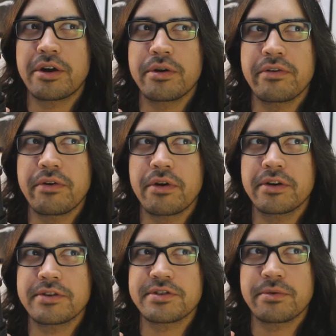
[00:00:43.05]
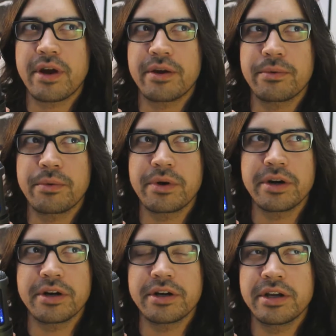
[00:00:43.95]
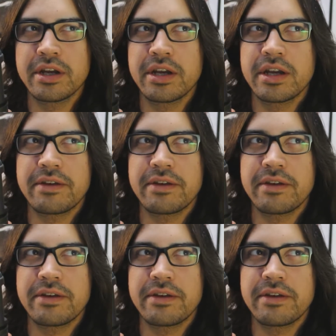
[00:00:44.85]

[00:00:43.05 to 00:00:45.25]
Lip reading: I don't know if horror is the right word.